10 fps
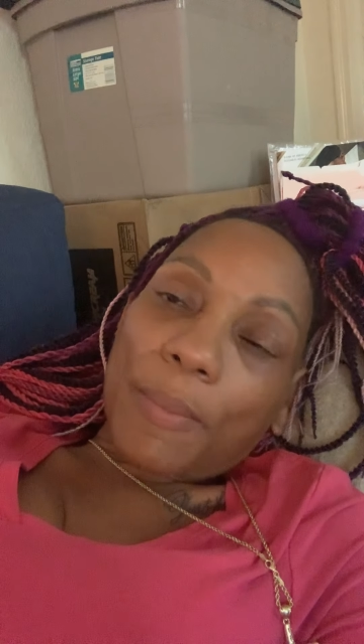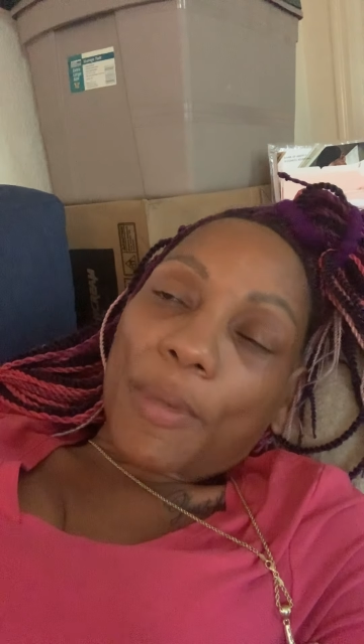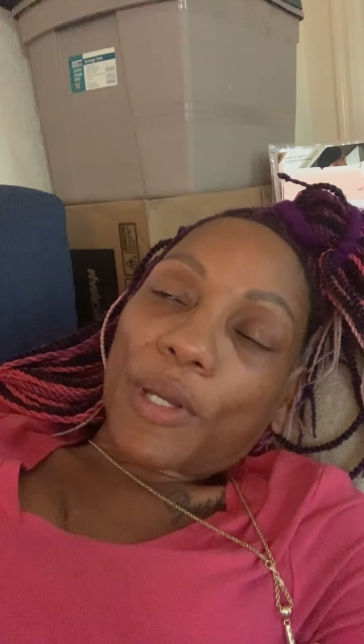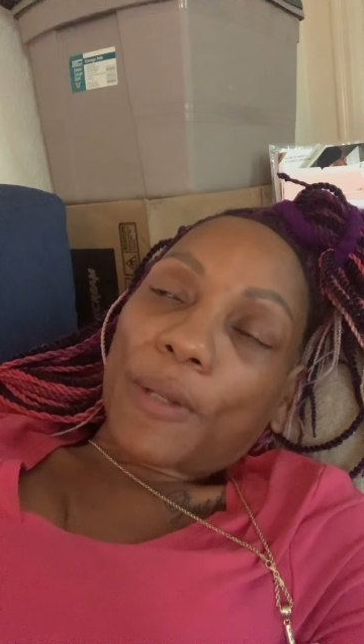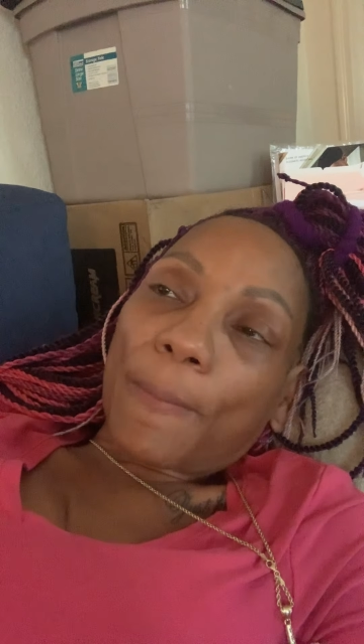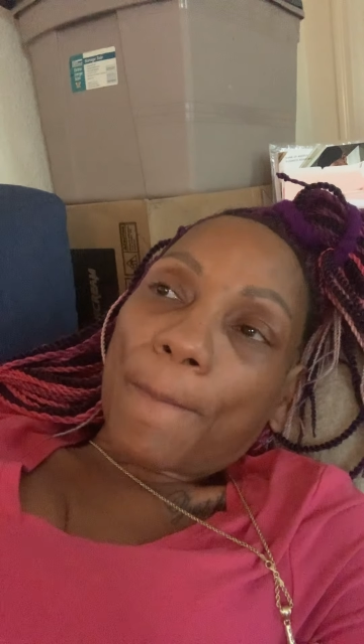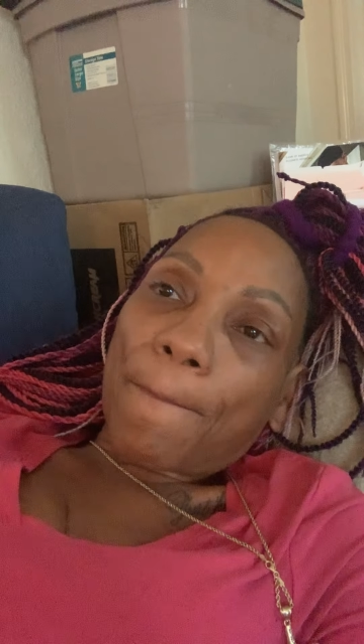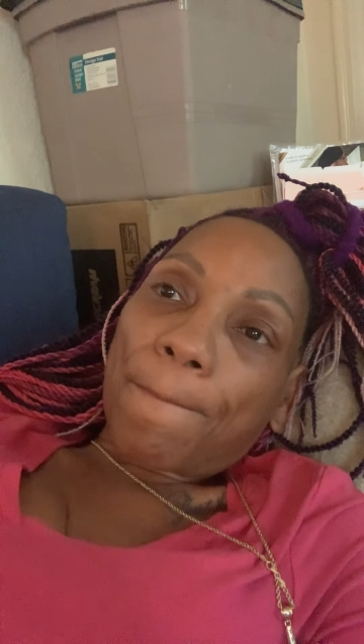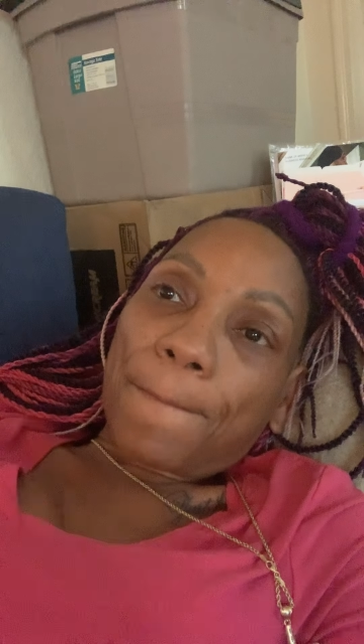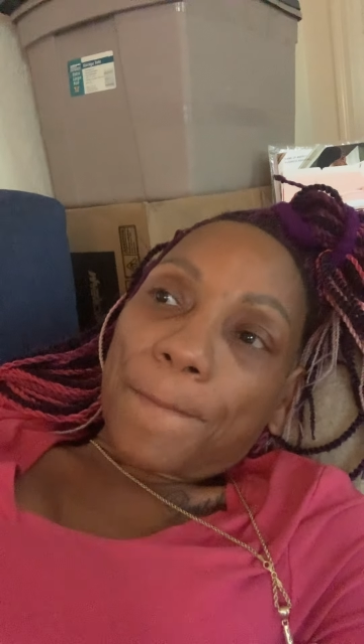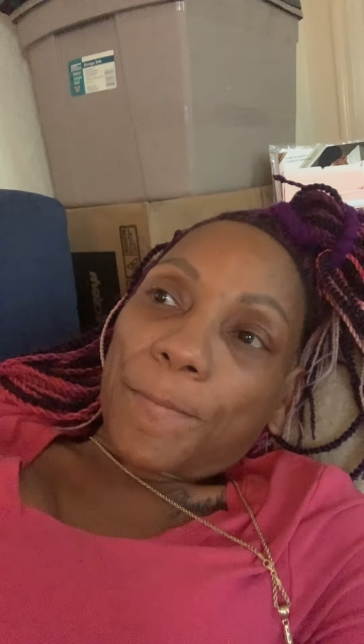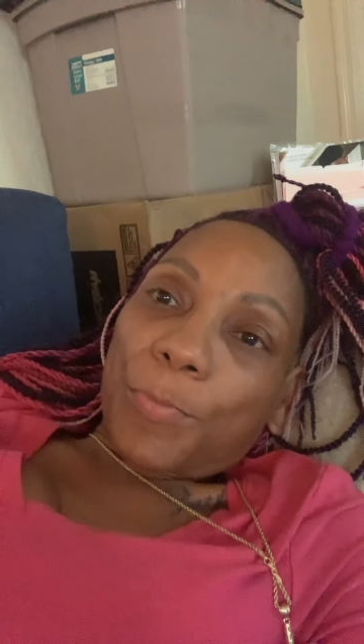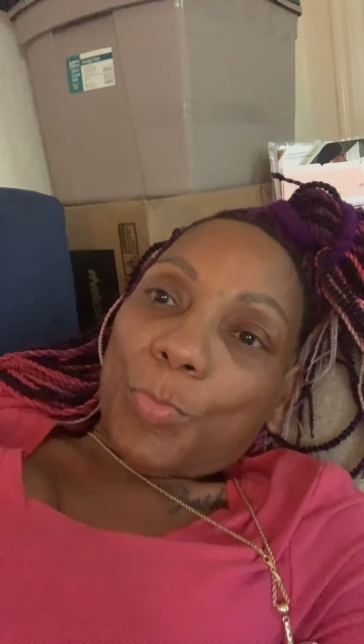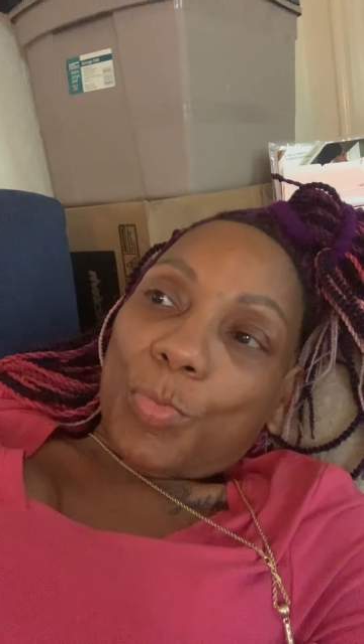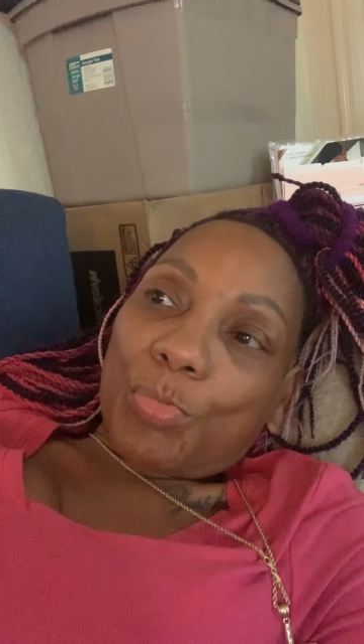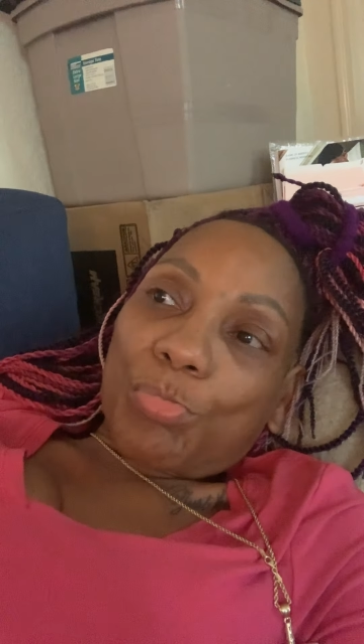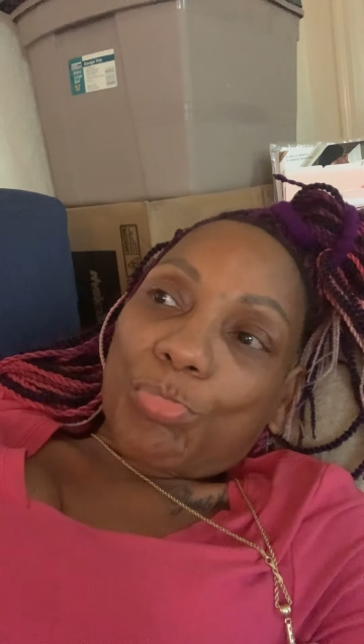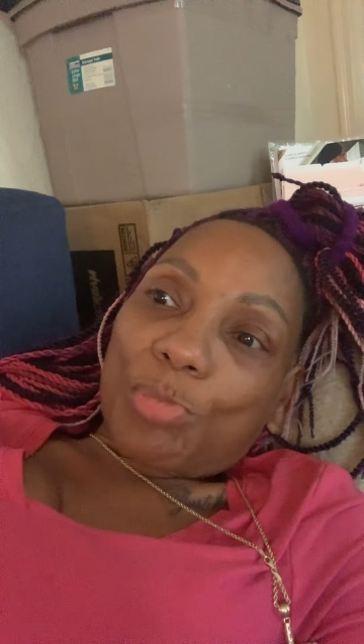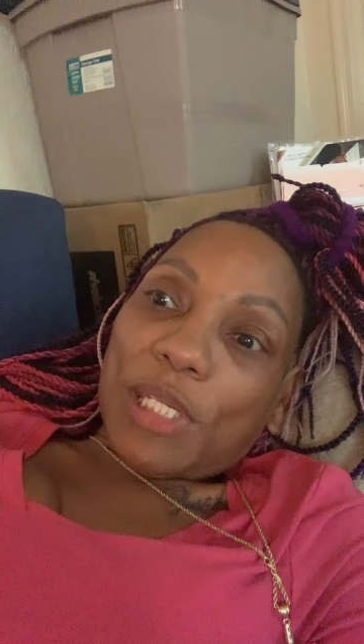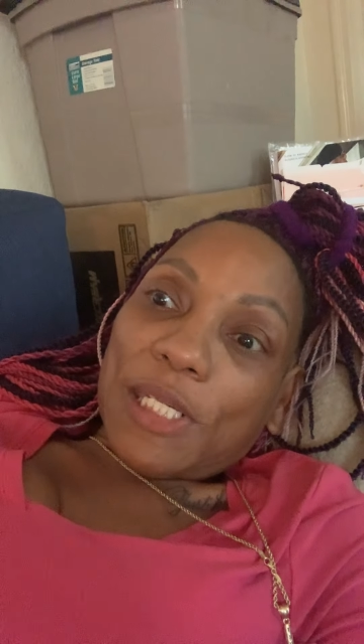But,
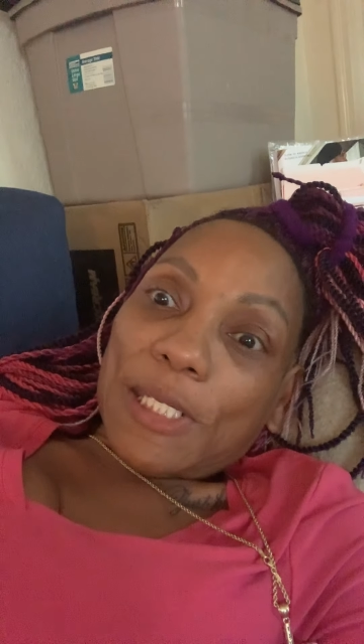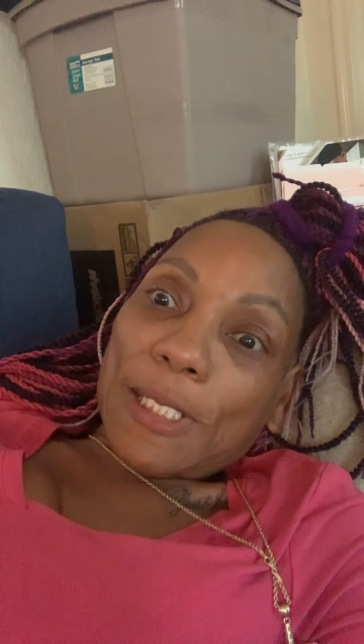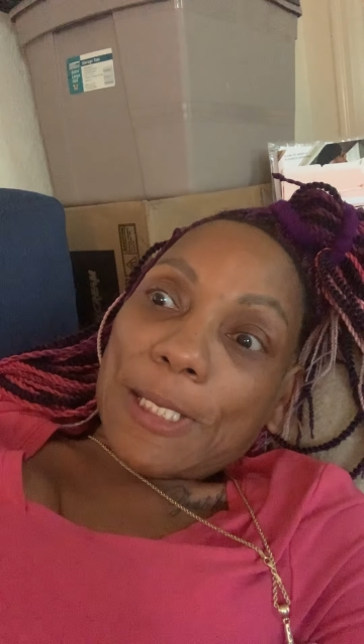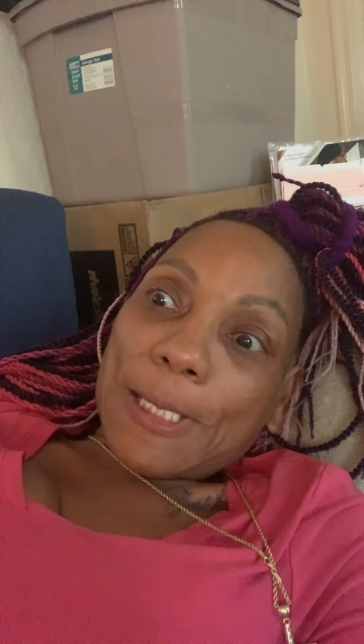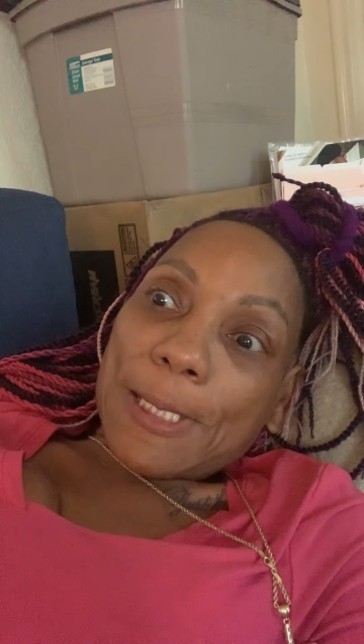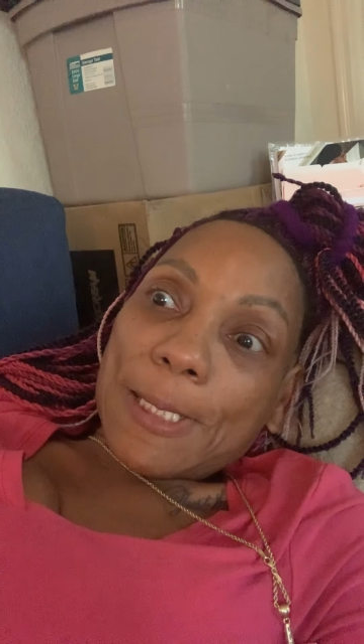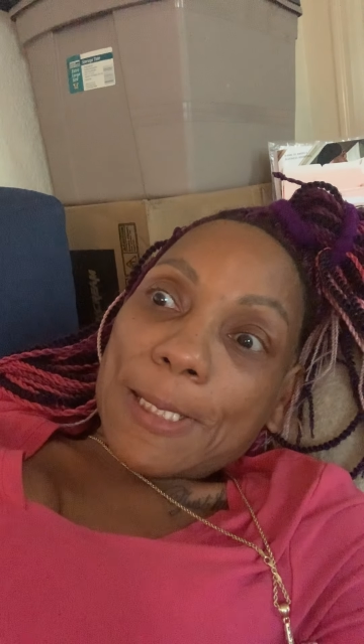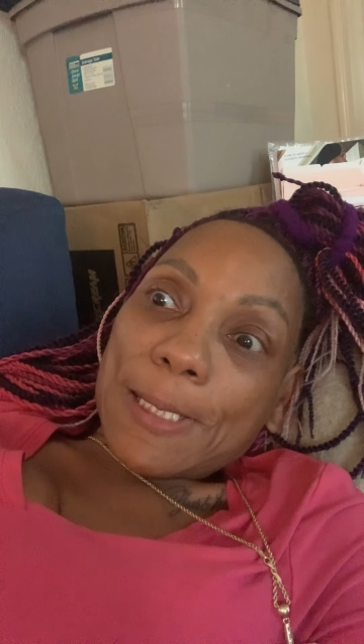I can't.